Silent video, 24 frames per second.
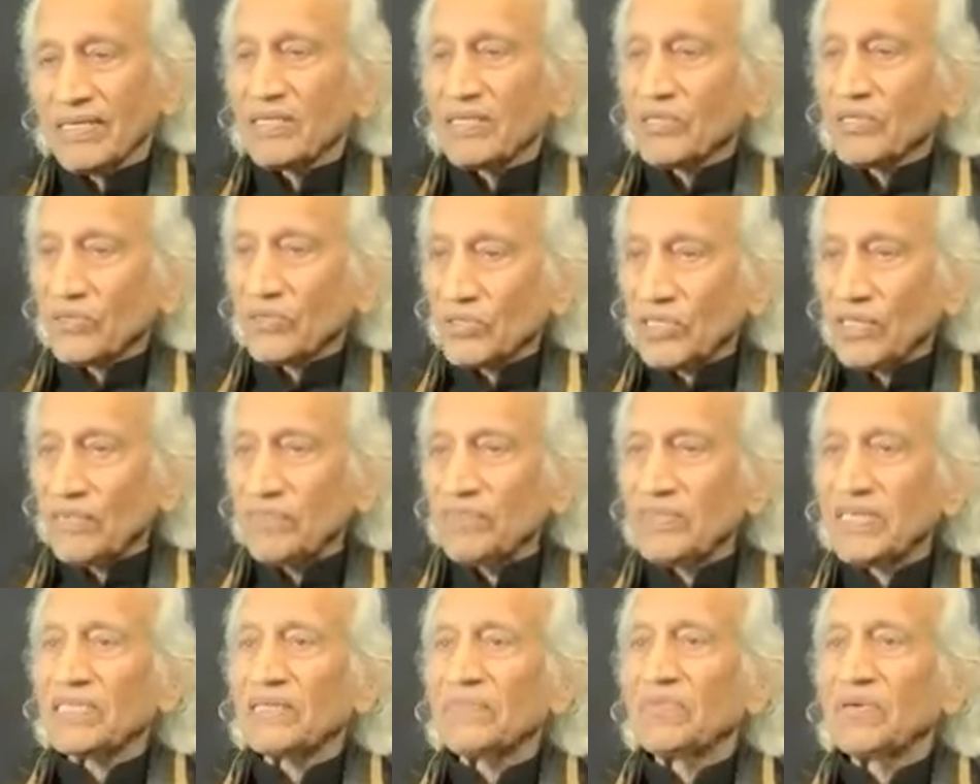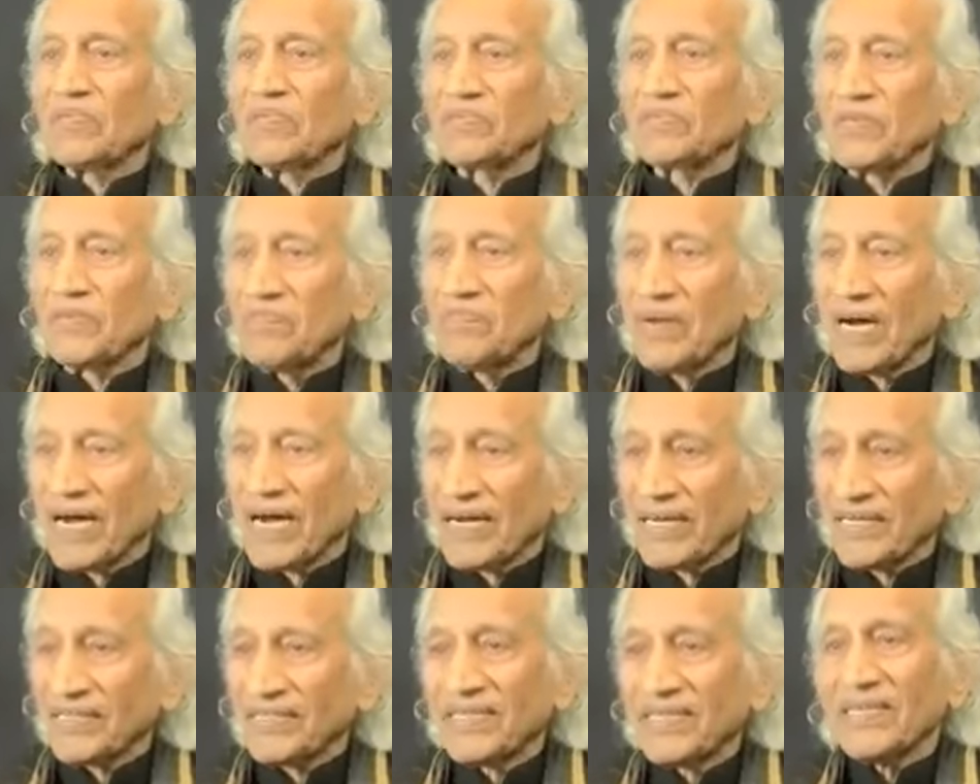through the medium of the
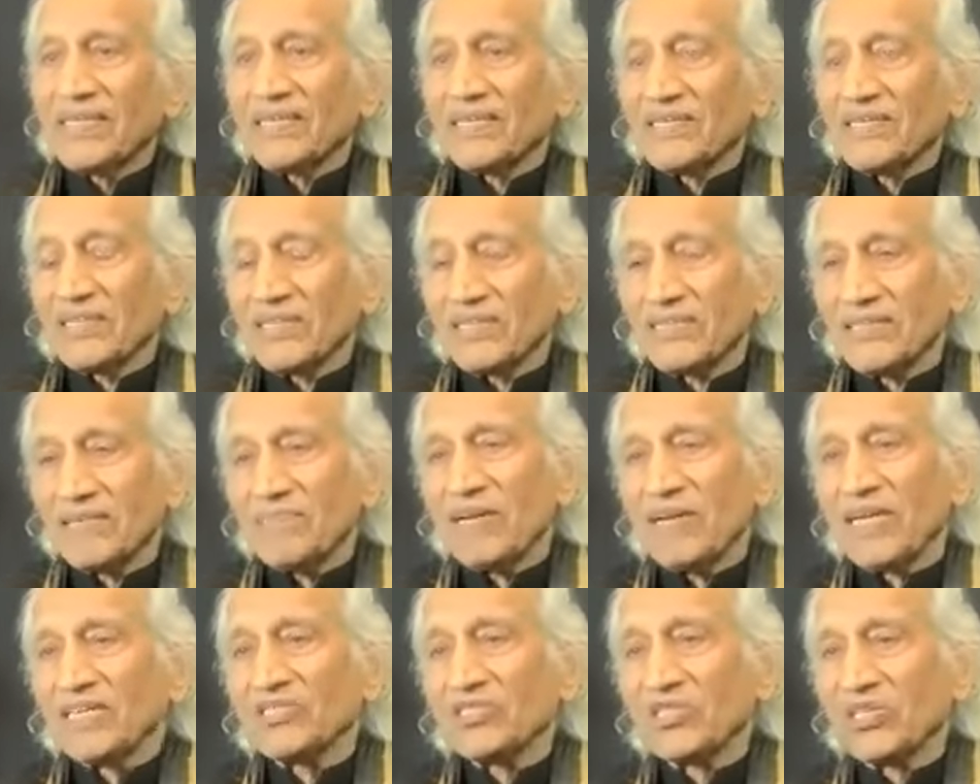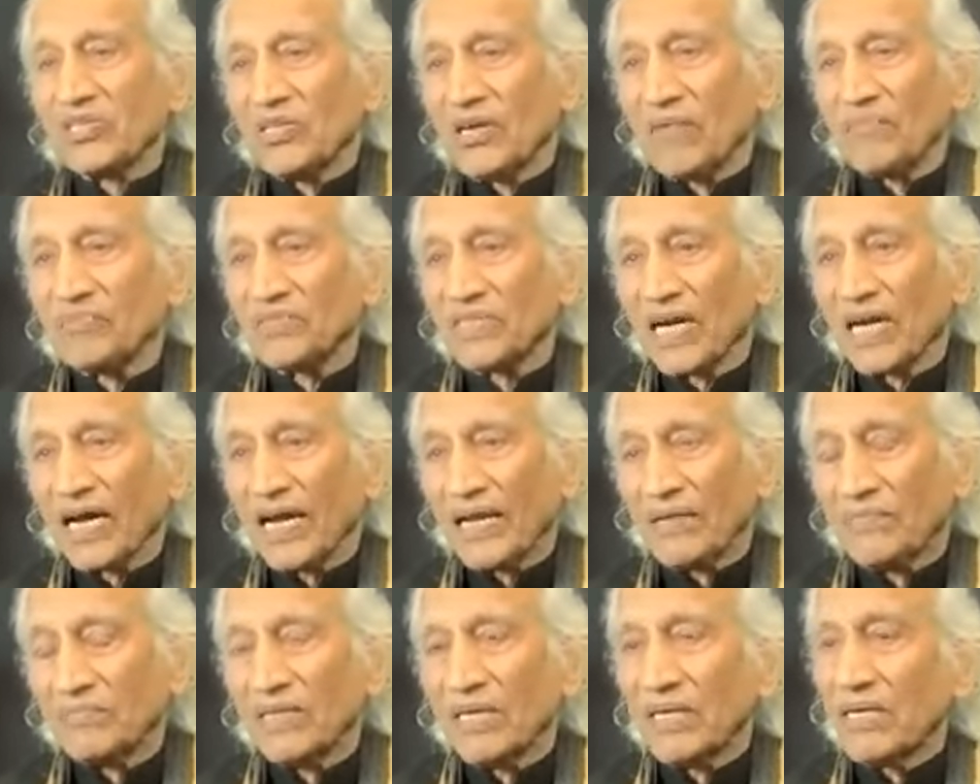mind in the dimension of
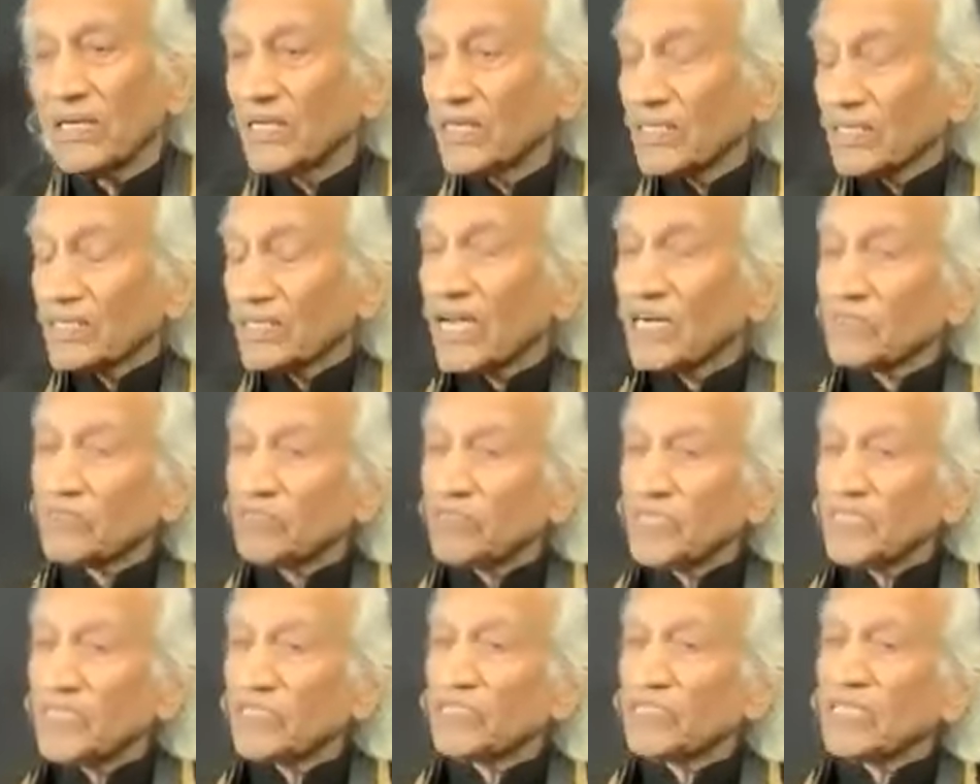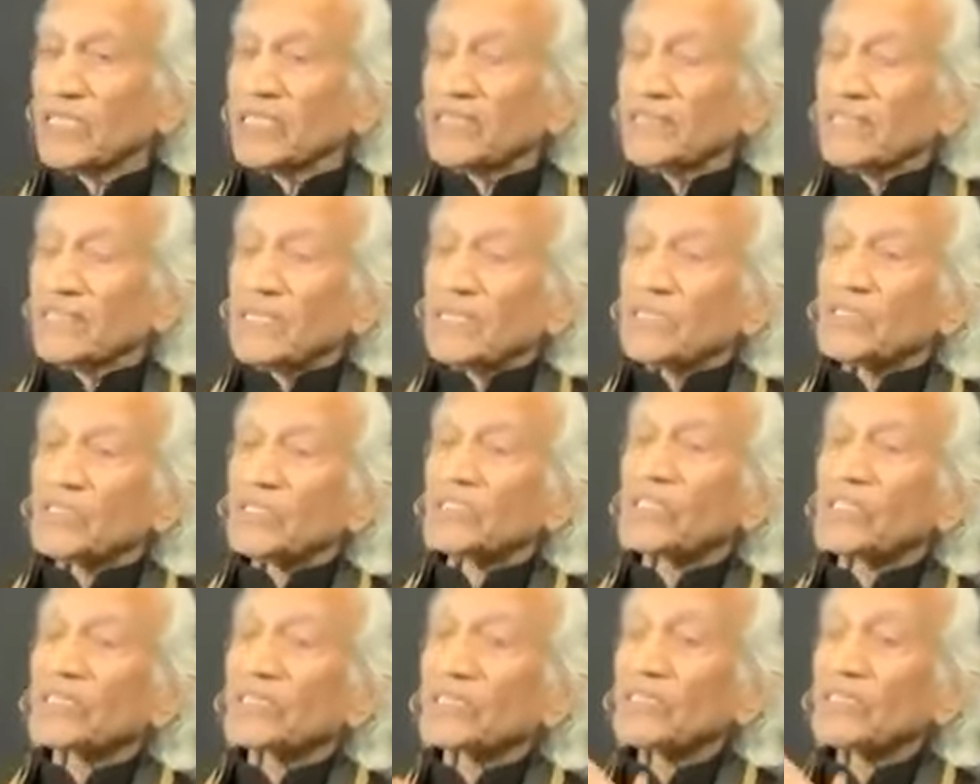time. That means it is
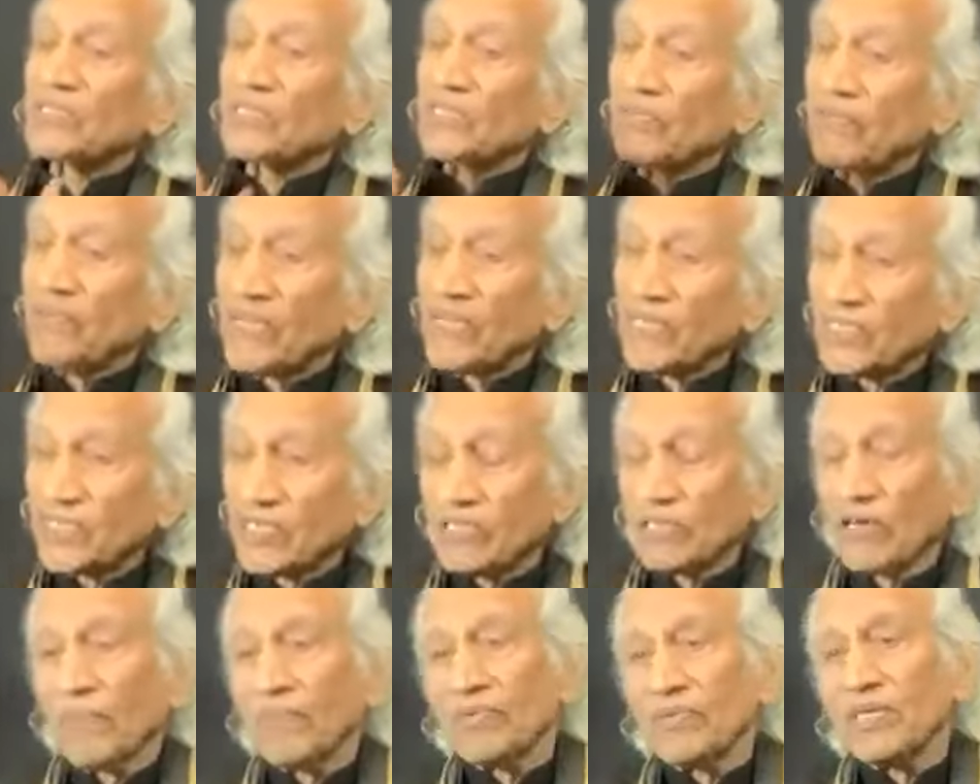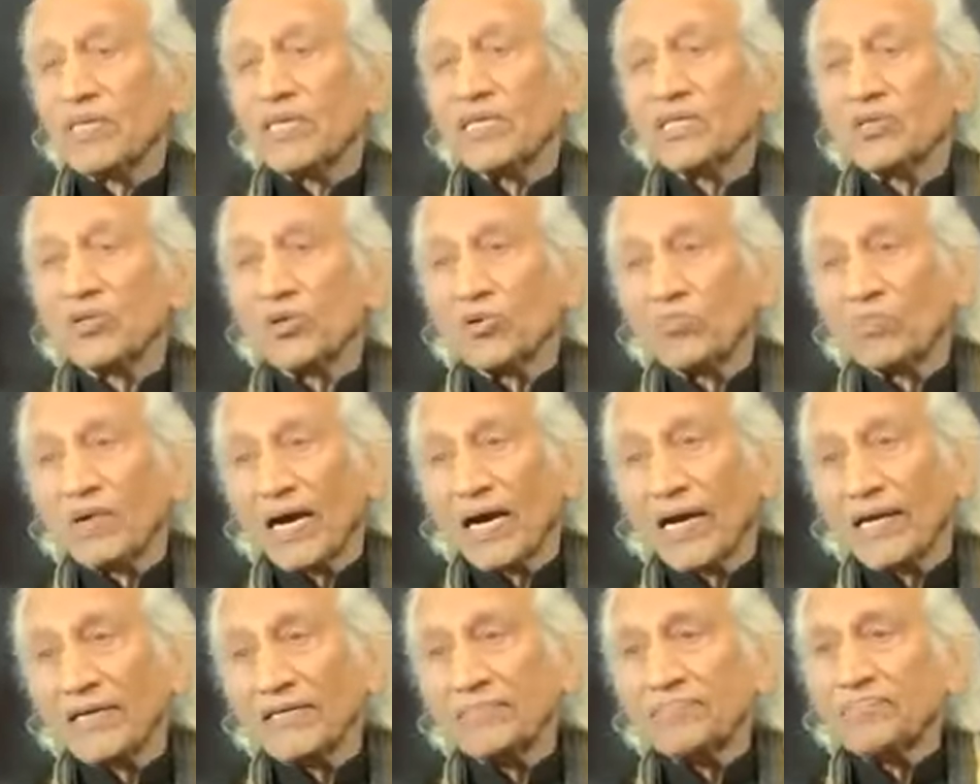the cultivation of ego
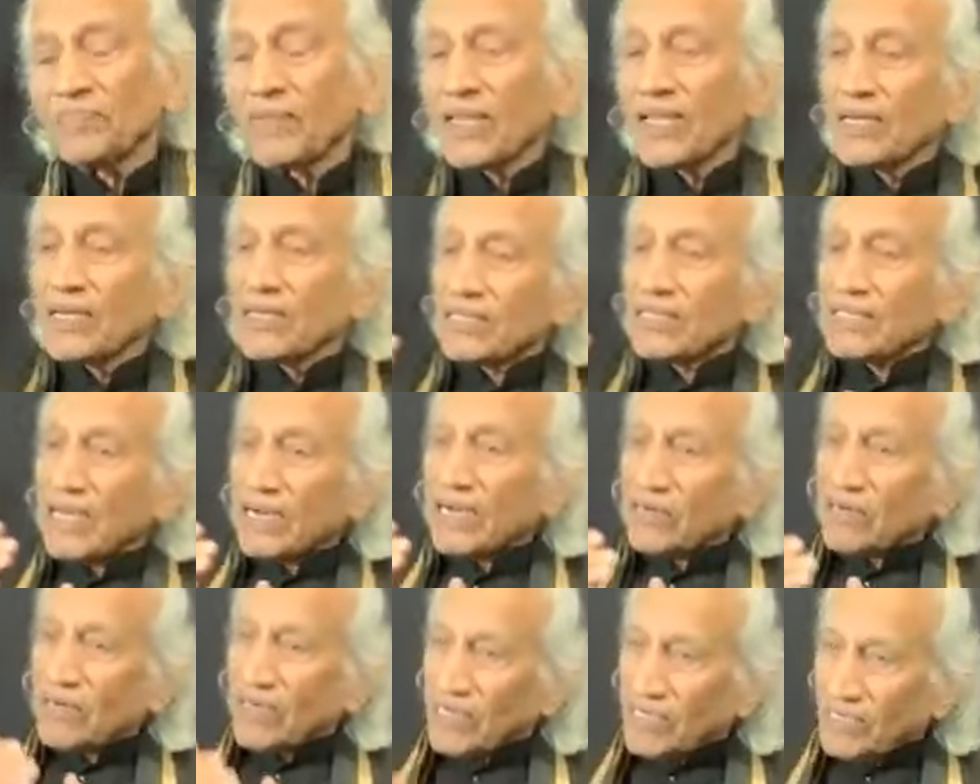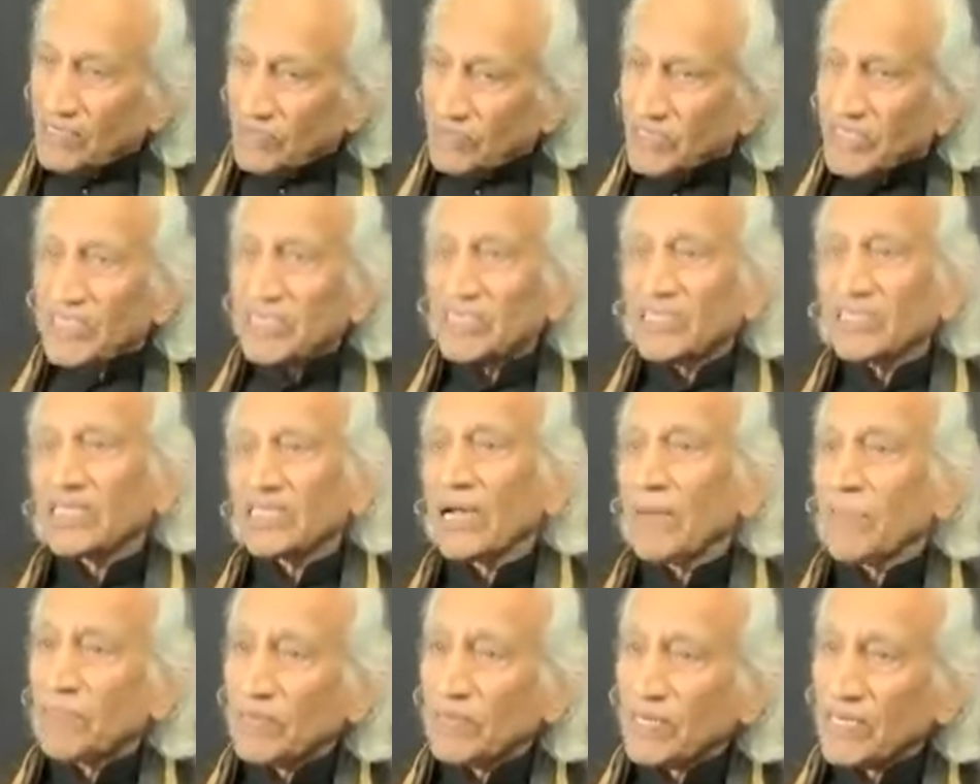mind that lives in
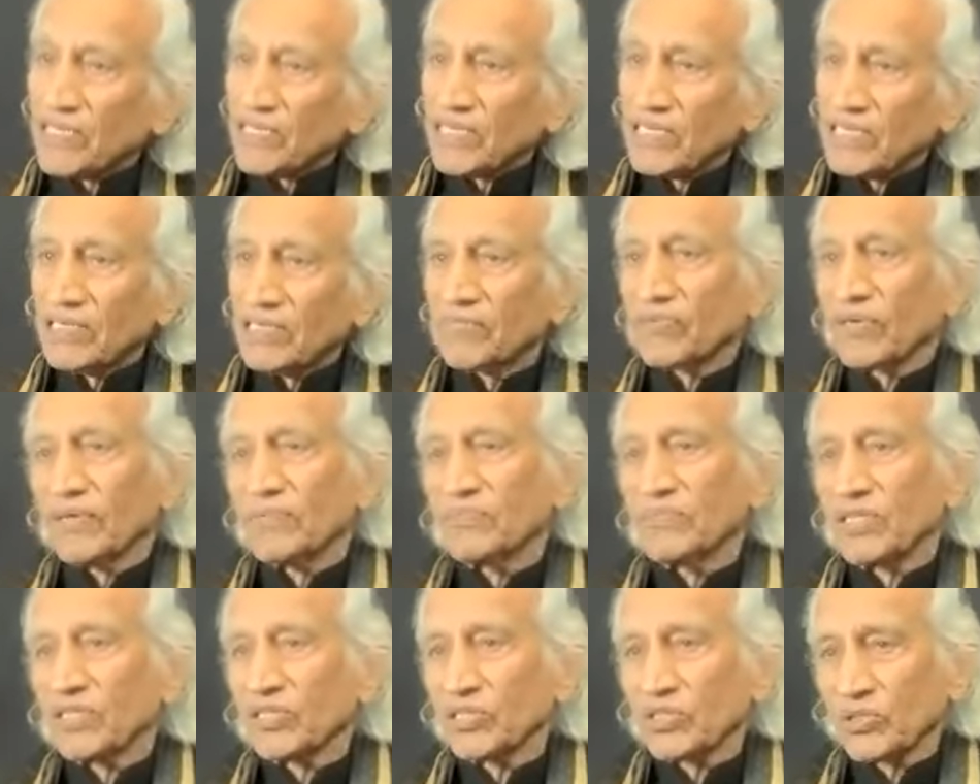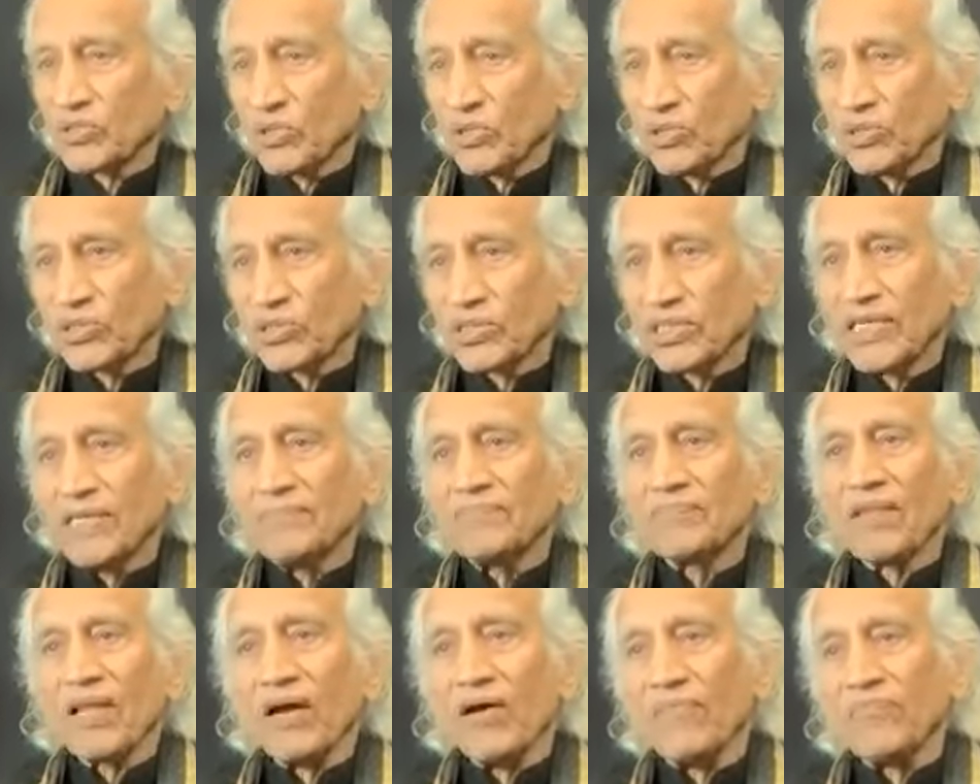separation from the source
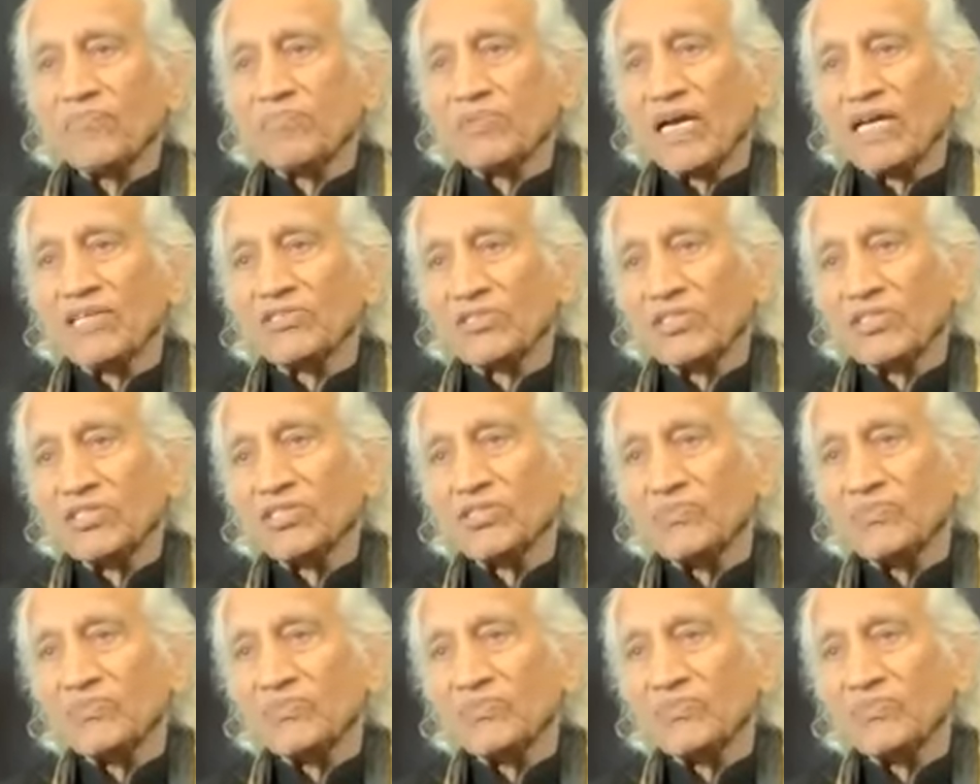of presence